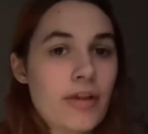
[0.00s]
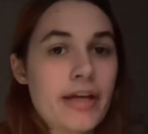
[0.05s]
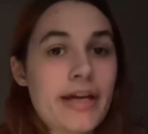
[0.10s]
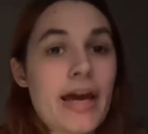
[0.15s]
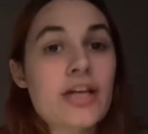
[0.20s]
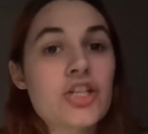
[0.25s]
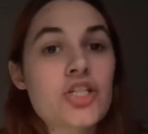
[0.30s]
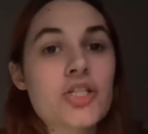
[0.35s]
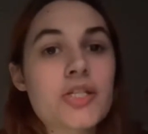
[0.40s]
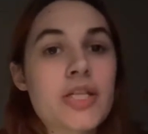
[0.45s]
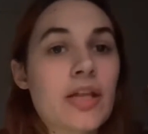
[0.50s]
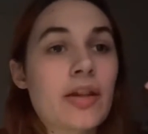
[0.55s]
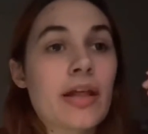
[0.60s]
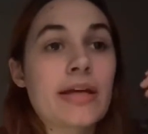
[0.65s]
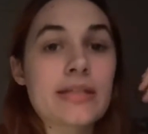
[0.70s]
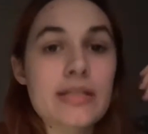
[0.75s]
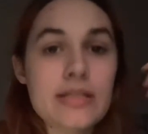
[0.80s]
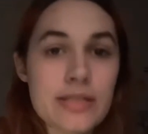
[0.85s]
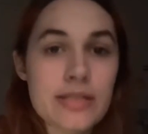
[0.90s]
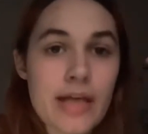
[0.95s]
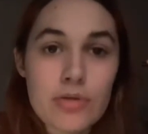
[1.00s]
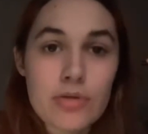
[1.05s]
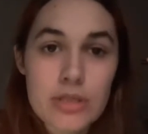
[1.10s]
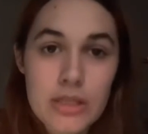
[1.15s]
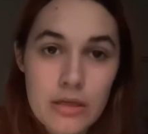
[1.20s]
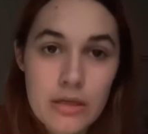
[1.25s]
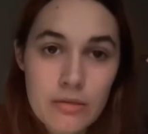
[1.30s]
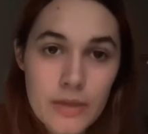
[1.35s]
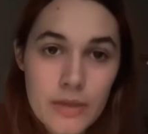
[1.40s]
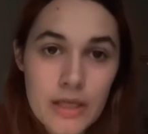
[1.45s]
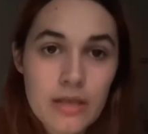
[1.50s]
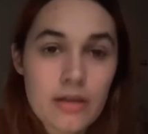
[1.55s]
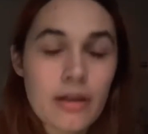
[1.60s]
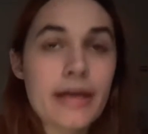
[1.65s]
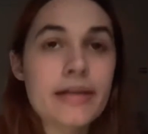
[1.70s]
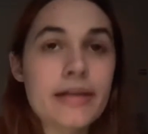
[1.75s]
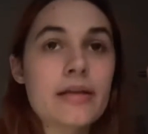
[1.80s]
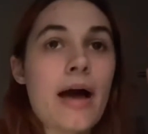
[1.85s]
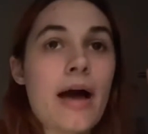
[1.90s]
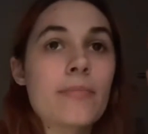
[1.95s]
Like, I just think like, this is how it's gonna be.
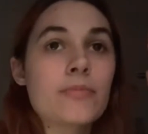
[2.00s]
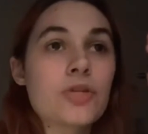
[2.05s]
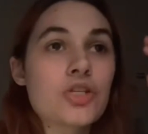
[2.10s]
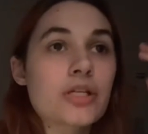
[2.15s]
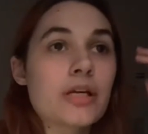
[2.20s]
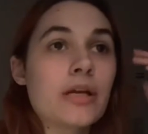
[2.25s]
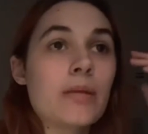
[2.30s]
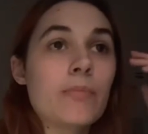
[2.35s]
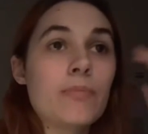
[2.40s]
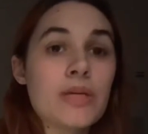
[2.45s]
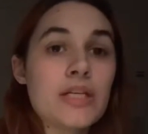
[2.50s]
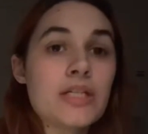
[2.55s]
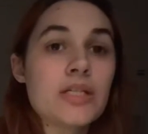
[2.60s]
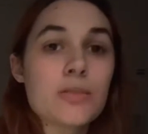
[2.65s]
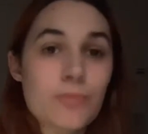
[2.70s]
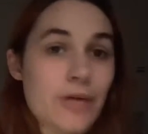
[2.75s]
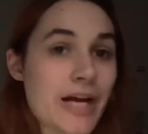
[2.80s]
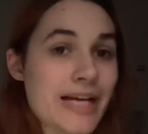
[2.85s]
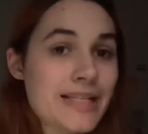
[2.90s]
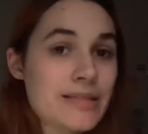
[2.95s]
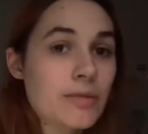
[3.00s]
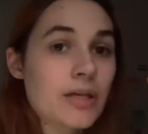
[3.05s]
Like, I'm just gonna be depressed.